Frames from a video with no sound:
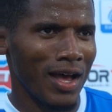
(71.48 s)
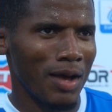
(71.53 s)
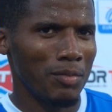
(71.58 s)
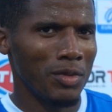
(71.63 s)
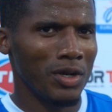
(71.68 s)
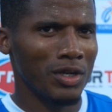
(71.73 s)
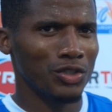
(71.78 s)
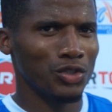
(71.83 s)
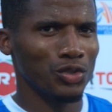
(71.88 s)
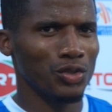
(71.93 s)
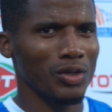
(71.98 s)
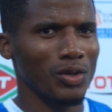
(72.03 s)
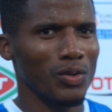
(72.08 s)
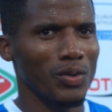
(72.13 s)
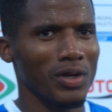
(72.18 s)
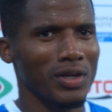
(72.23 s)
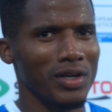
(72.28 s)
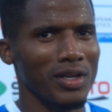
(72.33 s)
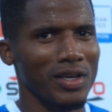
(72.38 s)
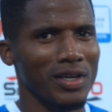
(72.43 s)
I'm not sure
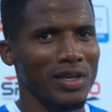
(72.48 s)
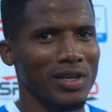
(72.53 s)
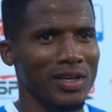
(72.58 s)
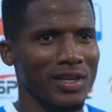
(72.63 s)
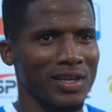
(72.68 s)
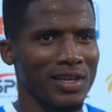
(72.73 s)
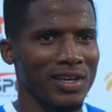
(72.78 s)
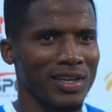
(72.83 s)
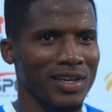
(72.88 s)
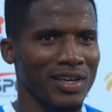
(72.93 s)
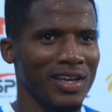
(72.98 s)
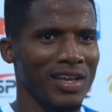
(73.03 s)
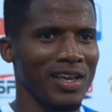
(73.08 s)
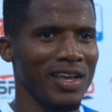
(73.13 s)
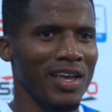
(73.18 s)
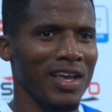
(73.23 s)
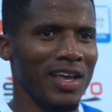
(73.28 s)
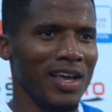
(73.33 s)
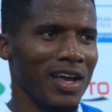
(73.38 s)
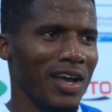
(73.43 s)
what they
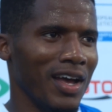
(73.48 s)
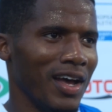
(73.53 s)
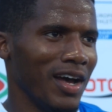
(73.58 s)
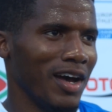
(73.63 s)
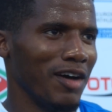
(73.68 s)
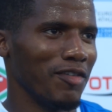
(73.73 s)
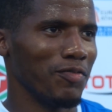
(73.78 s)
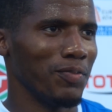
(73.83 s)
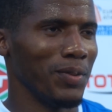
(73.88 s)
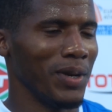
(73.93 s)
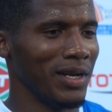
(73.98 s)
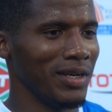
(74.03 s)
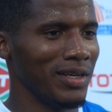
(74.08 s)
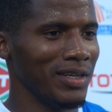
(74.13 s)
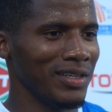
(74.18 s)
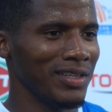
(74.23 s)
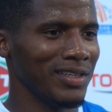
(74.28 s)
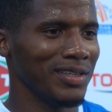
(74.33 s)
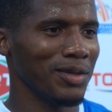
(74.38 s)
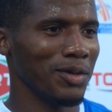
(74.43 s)
have
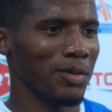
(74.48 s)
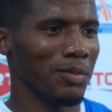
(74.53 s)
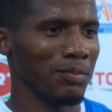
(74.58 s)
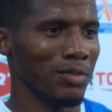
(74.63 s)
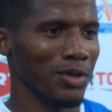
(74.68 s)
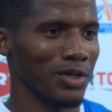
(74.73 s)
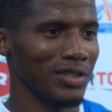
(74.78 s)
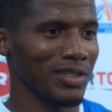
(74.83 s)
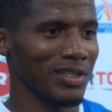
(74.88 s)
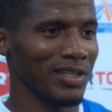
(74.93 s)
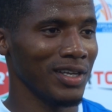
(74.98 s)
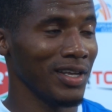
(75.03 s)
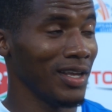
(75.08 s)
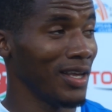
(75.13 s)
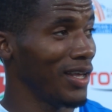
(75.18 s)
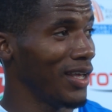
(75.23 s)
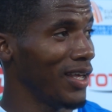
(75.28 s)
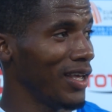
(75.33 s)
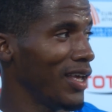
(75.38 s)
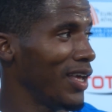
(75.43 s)
planned, but
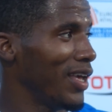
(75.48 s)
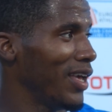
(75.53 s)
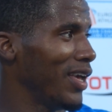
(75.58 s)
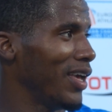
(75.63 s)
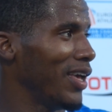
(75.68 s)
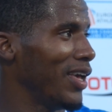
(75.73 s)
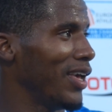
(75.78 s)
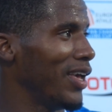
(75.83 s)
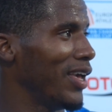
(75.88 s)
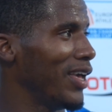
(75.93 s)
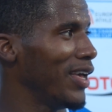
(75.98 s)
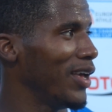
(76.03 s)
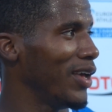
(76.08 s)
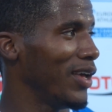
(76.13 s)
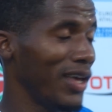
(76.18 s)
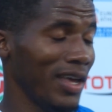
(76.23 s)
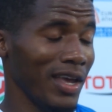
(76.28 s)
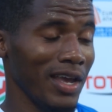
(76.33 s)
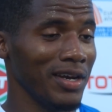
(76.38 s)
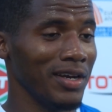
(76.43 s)

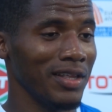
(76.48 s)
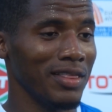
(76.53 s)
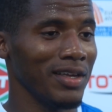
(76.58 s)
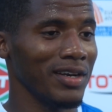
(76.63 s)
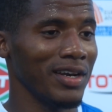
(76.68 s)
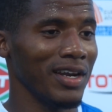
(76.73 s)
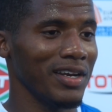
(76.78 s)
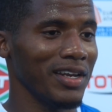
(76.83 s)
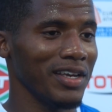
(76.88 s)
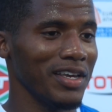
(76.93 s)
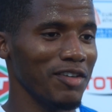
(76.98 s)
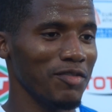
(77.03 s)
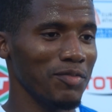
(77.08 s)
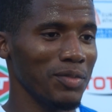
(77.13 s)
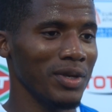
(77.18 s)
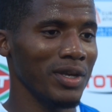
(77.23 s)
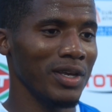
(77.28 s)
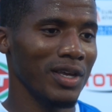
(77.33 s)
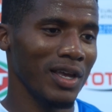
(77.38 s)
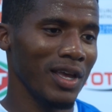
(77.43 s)
anything that they give
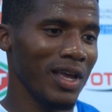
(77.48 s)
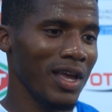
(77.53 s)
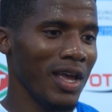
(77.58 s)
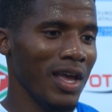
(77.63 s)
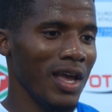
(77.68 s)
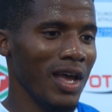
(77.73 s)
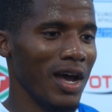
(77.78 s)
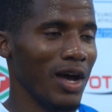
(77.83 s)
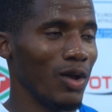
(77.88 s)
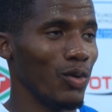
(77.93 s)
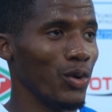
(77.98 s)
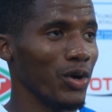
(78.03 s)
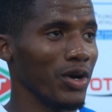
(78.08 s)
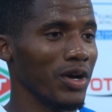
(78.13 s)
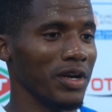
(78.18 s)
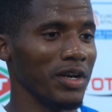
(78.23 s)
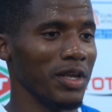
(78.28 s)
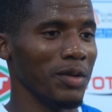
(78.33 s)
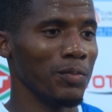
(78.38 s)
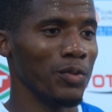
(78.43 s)
me, I'll work
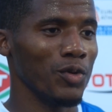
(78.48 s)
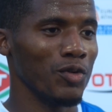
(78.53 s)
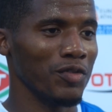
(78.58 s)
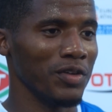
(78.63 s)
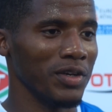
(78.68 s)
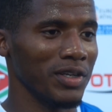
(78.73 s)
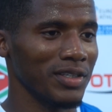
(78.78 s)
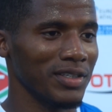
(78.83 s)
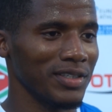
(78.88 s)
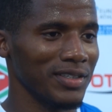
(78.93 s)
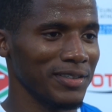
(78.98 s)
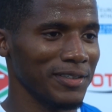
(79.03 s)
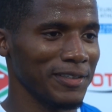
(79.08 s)
on improving it.